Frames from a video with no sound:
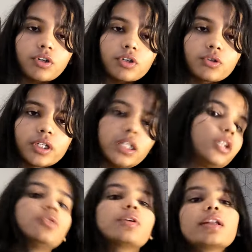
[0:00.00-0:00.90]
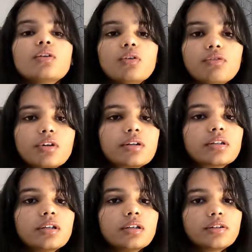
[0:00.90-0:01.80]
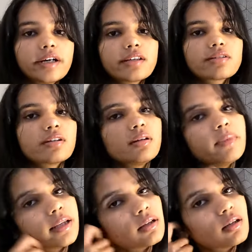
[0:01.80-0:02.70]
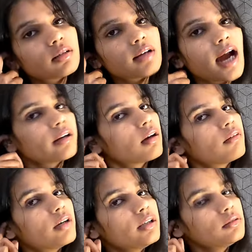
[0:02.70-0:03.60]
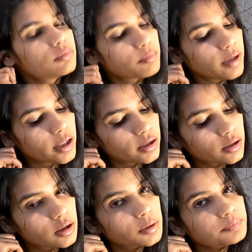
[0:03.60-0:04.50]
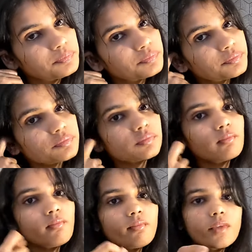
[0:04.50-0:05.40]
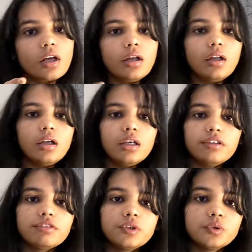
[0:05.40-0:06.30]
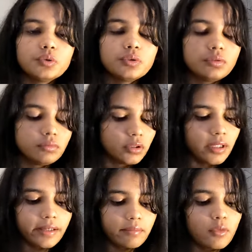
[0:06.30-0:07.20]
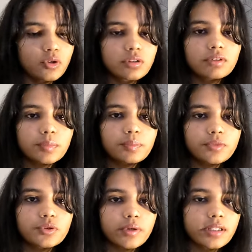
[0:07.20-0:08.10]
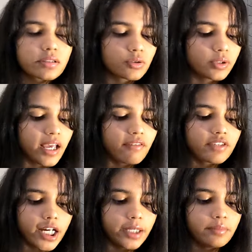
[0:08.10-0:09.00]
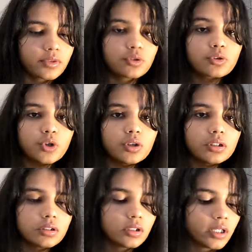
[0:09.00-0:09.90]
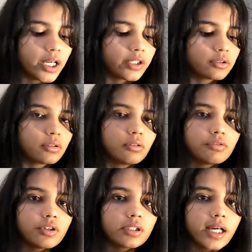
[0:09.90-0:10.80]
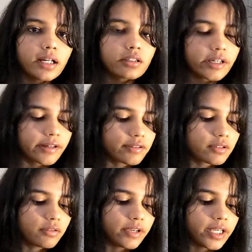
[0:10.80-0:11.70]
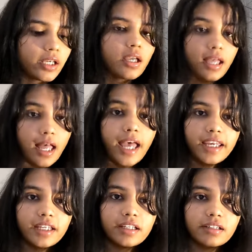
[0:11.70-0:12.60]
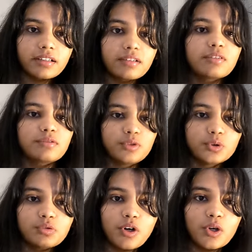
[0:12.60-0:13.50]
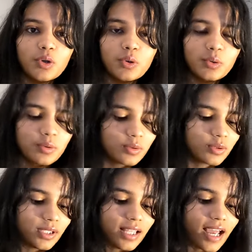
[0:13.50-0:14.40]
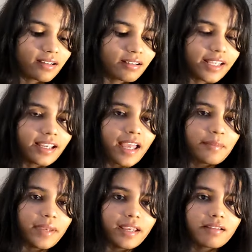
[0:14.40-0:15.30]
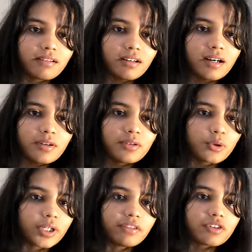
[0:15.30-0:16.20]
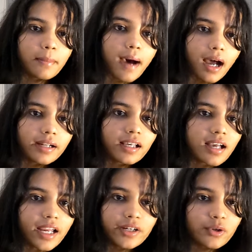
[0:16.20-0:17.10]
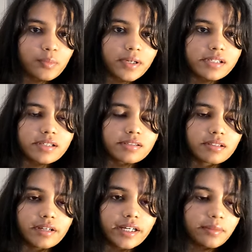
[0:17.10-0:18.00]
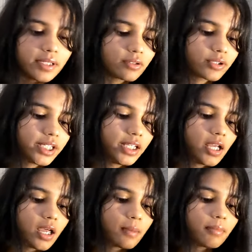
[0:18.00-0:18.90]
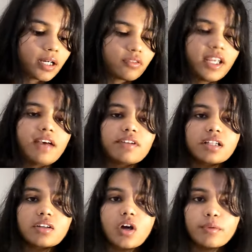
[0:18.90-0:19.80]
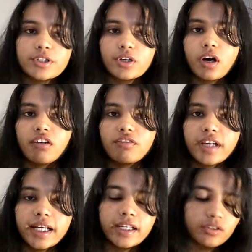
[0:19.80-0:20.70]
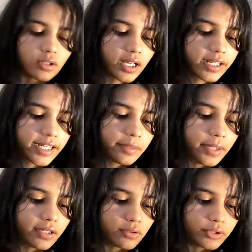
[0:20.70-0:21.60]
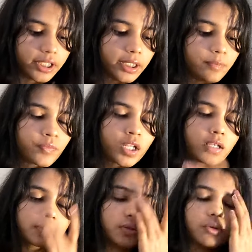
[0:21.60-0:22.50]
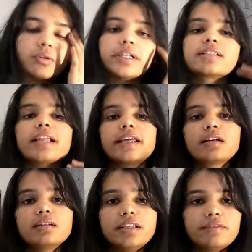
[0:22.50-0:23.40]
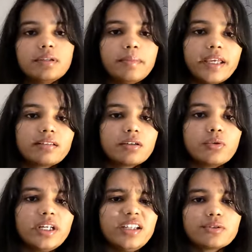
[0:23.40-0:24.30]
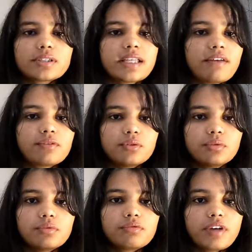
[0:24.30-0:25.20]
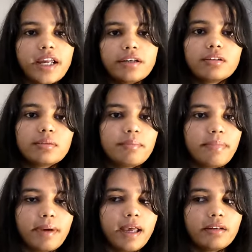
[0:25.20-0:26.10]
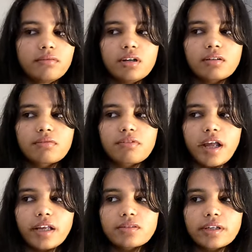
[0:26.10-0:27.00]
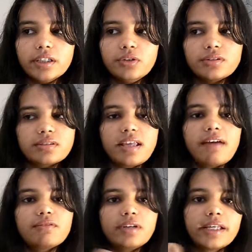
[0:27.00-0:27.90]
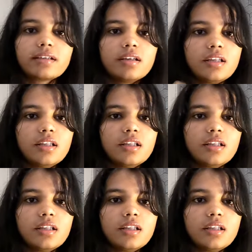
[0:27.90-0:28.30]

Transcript: for roti you can go for the traditional method atta one but uh, if you like most of the students don't have time to cook and to go for that traditional way. I uh, do follow that like I make uh, roti from atta. I don't purchase the ready-made roti, but we have another option of getting ready-made roti. So it's like uh, they will make the roti. You just have to fry it on the pan, not the fry. Sorry, you just have to like